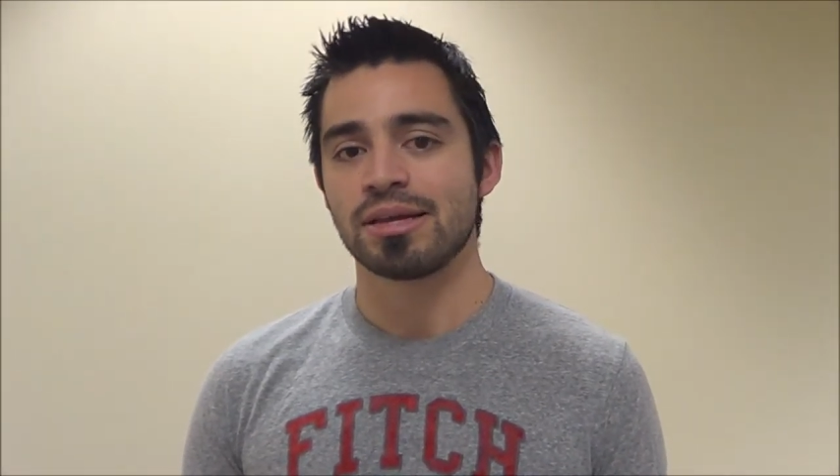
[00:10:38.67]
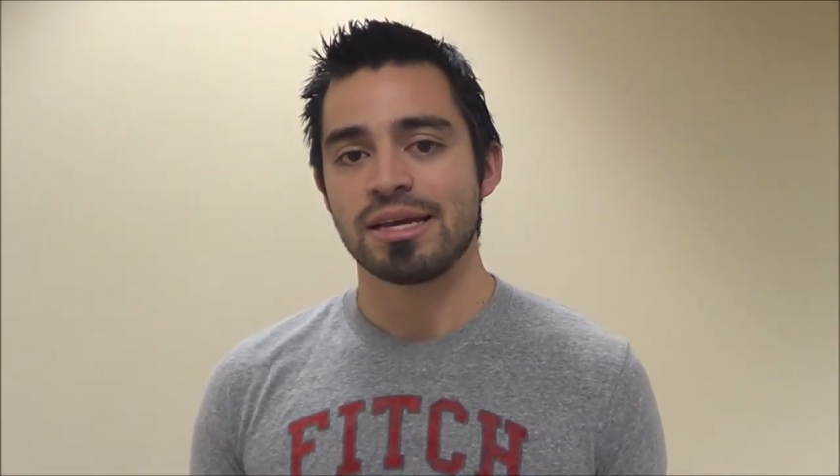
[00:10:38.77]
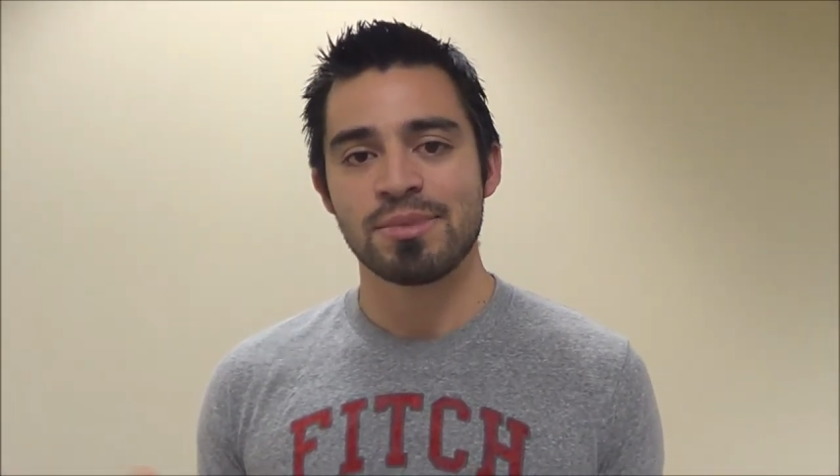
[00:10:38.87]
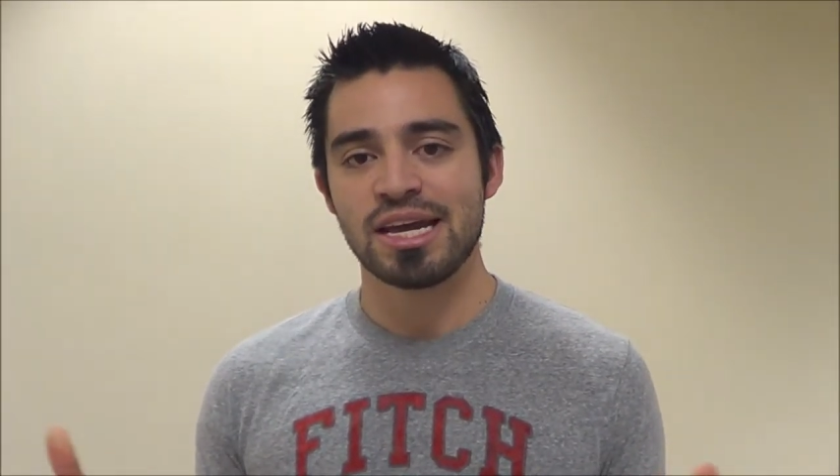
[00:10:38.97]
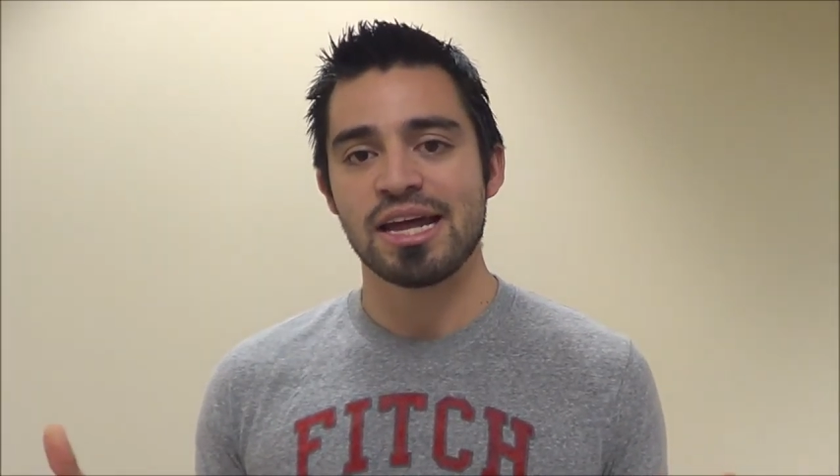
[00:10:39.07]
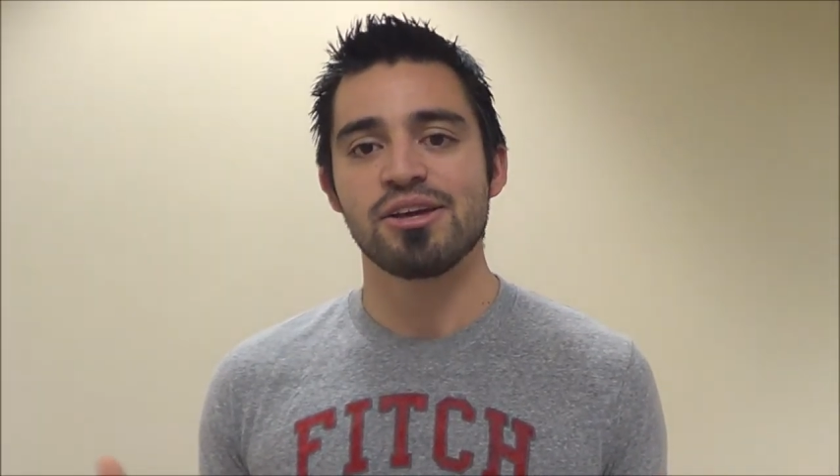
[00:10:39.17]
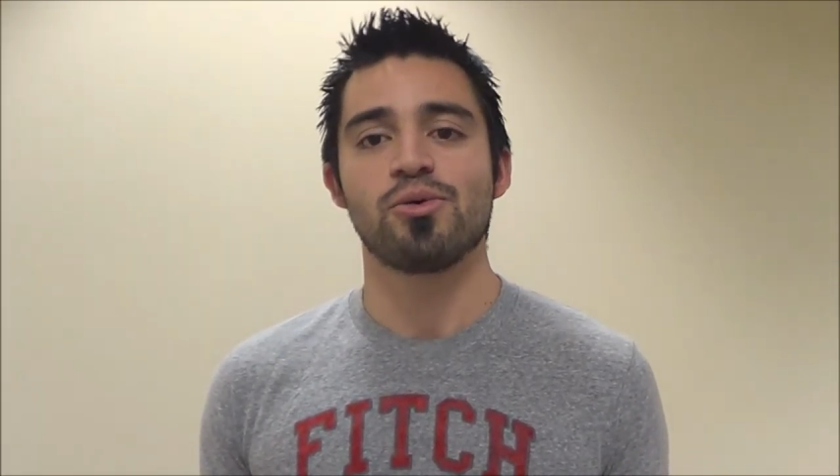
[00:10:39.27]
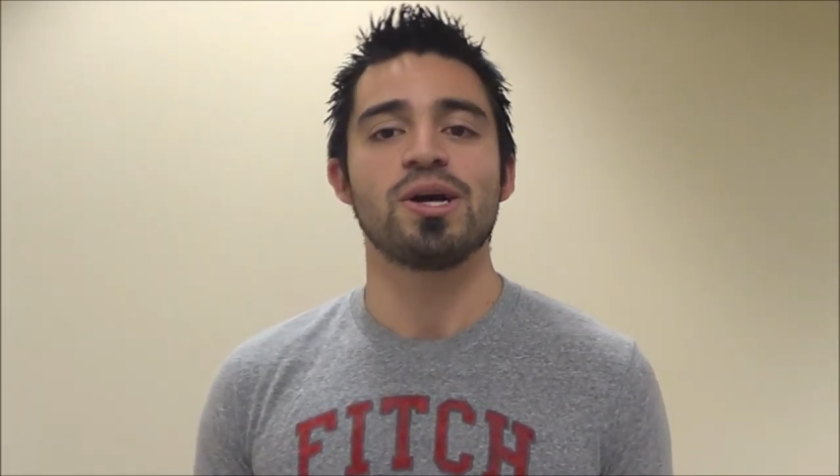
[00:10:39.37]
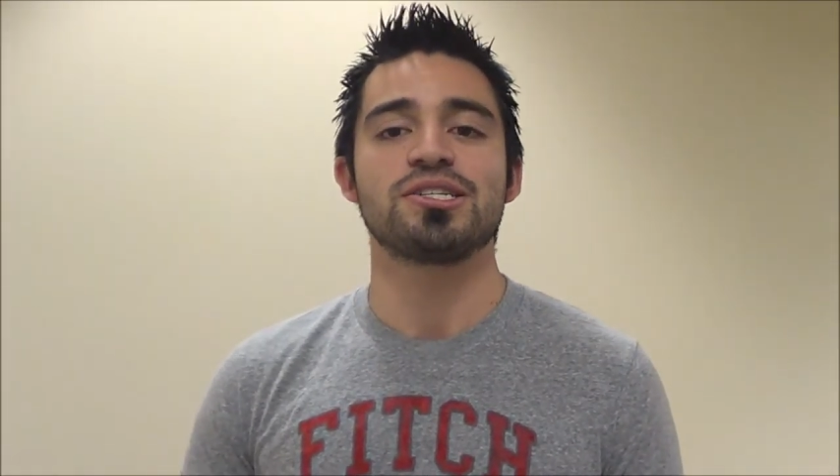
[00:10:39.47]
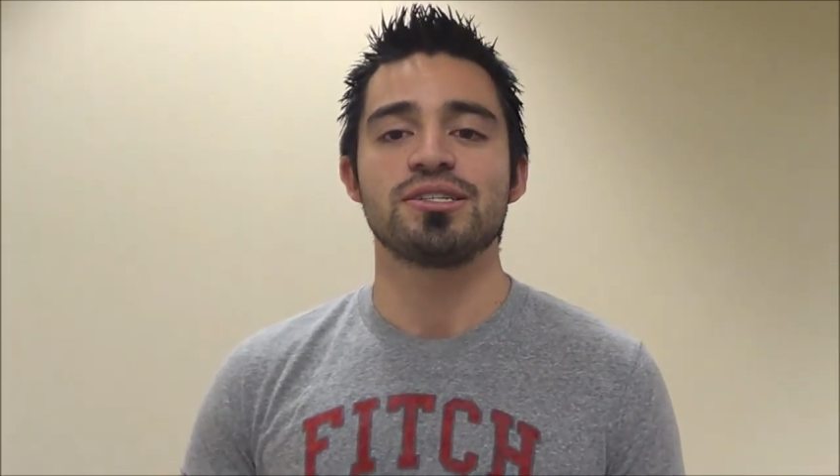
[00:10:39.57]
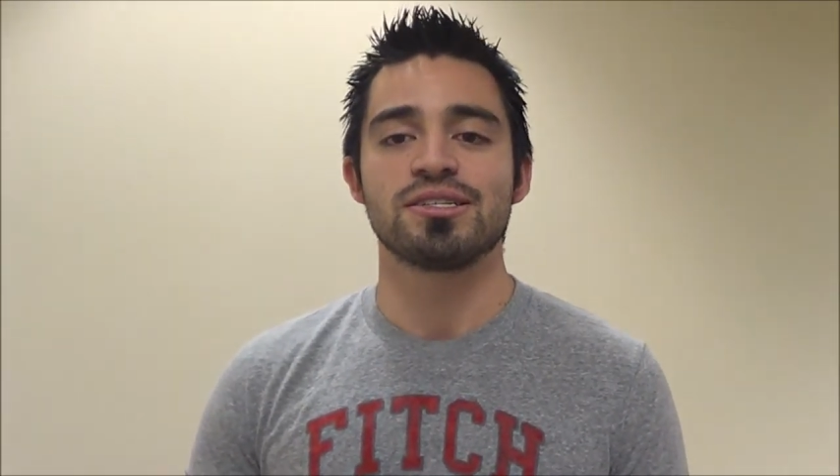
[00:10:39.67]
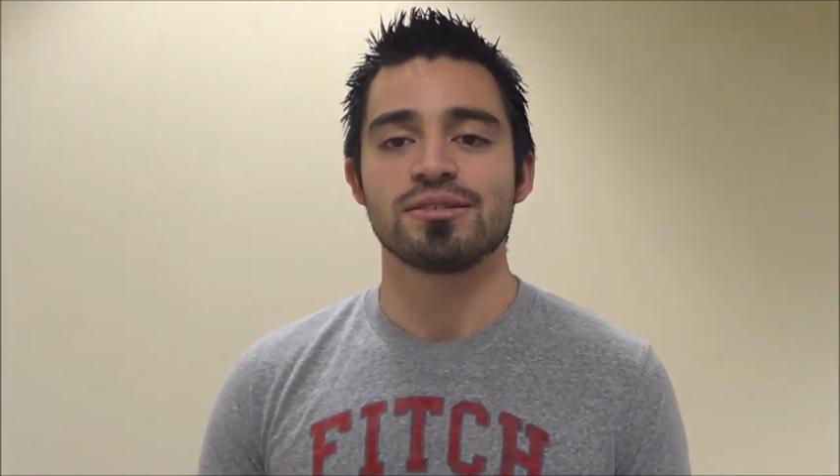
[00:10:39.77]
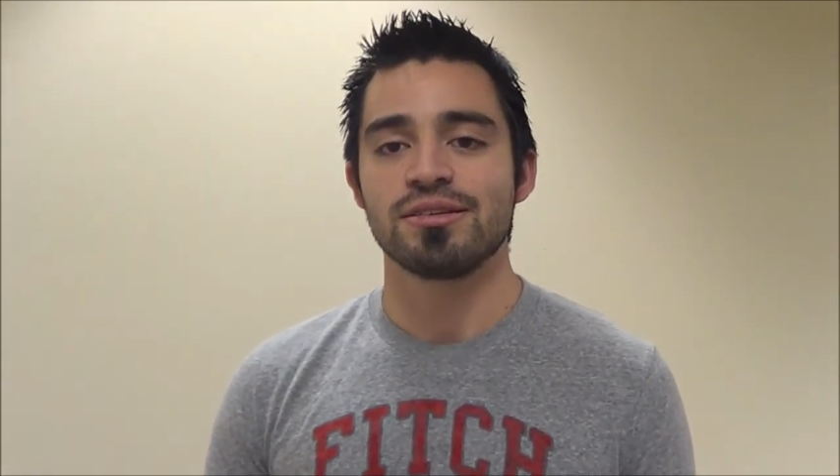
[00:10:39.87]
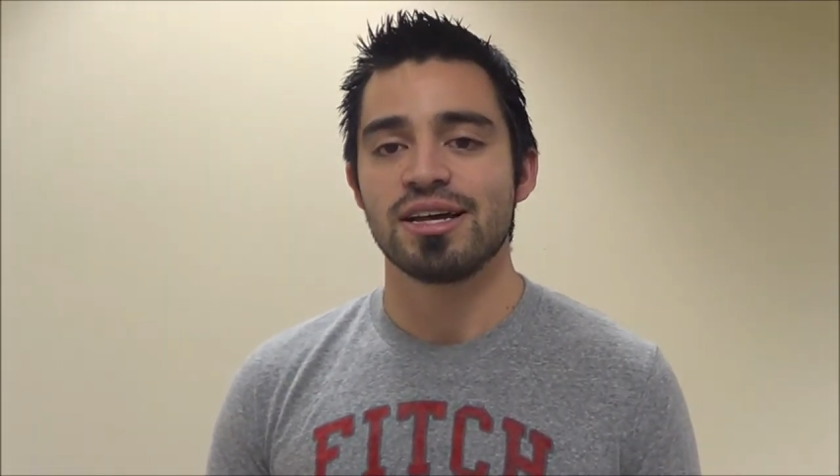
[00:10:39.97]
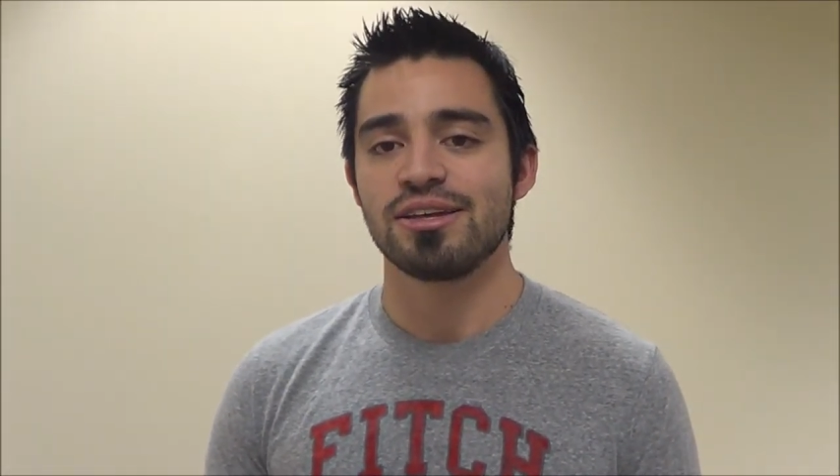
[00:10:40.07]
Give me any
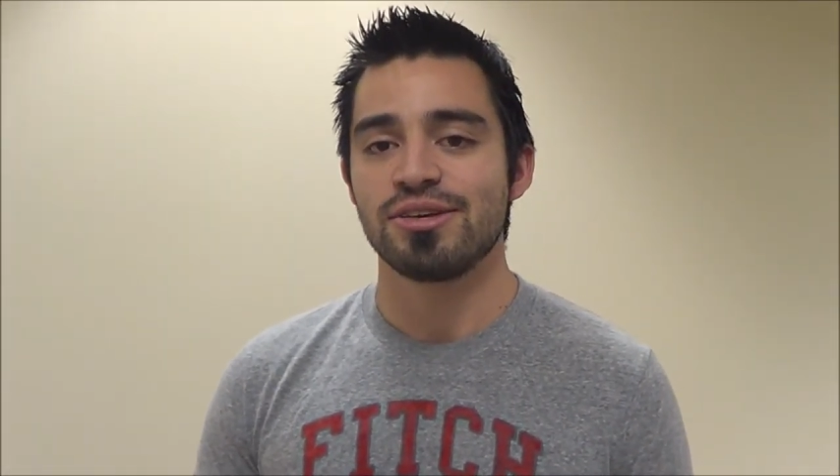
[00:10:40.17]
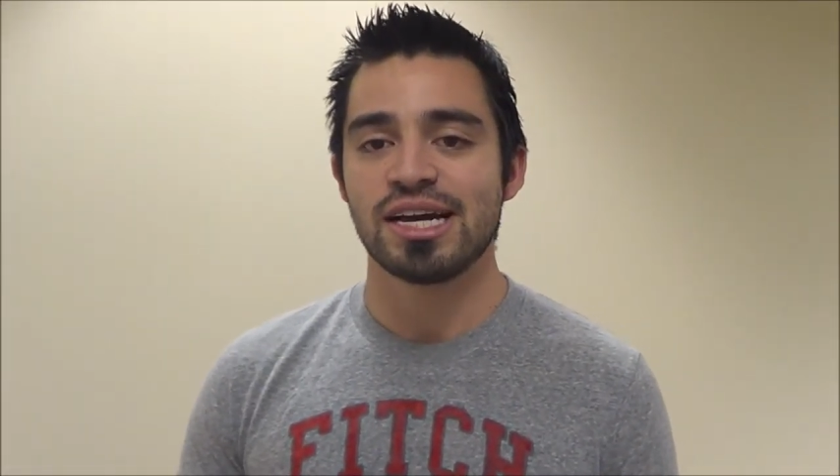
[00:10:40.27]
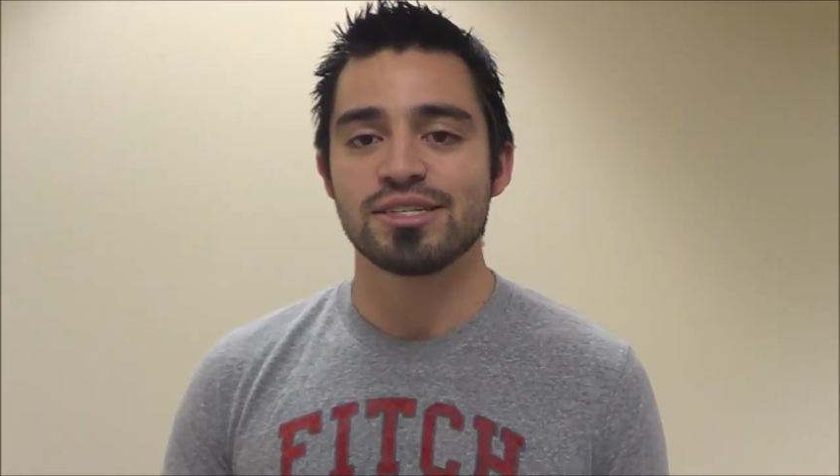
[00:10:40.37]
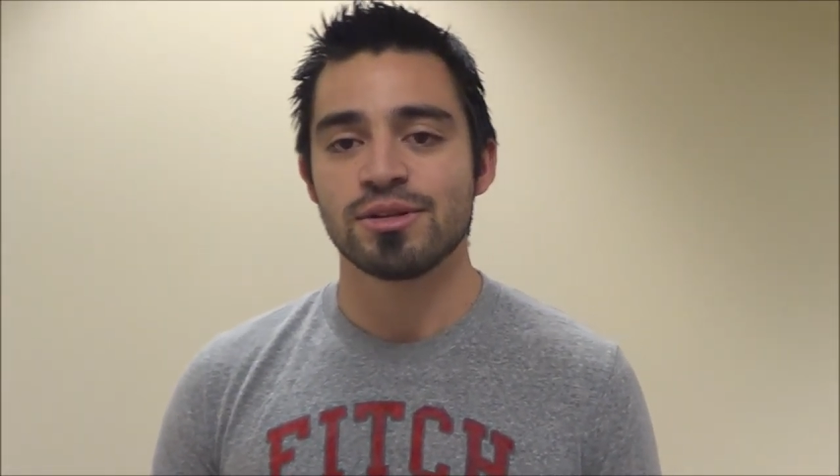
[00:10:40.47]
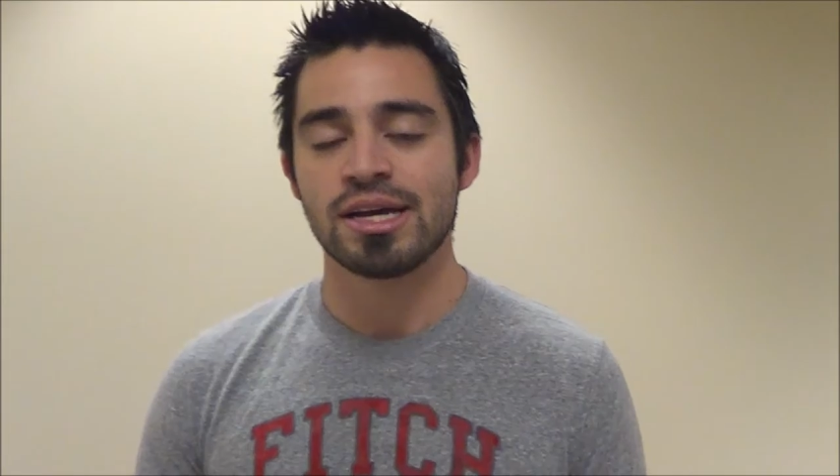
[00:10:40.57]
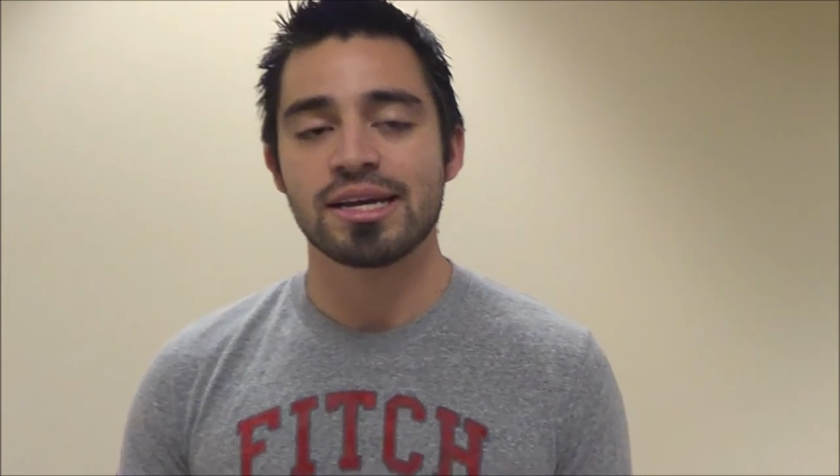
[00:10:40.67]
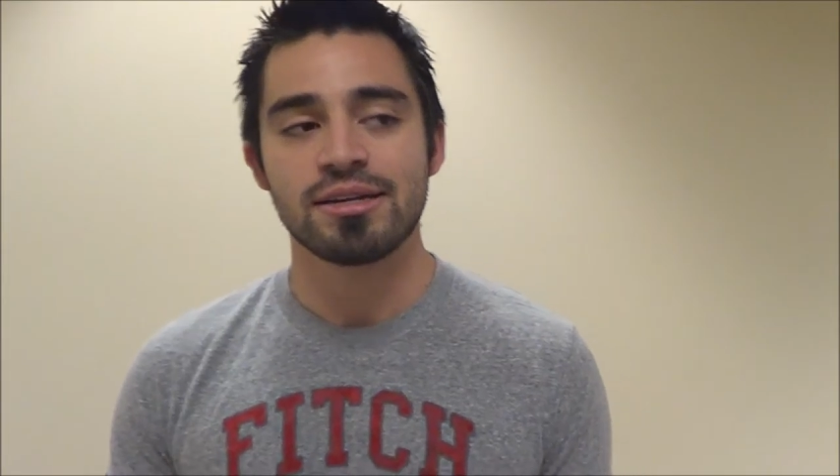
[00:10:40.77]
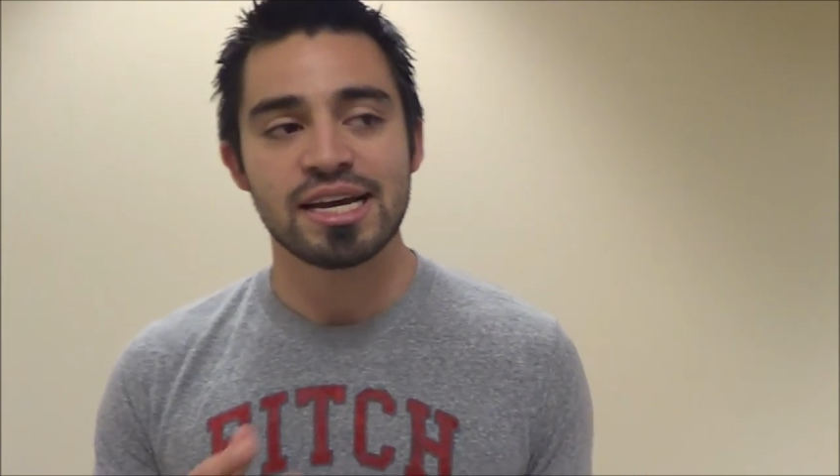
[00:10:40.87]
questions that you guys like.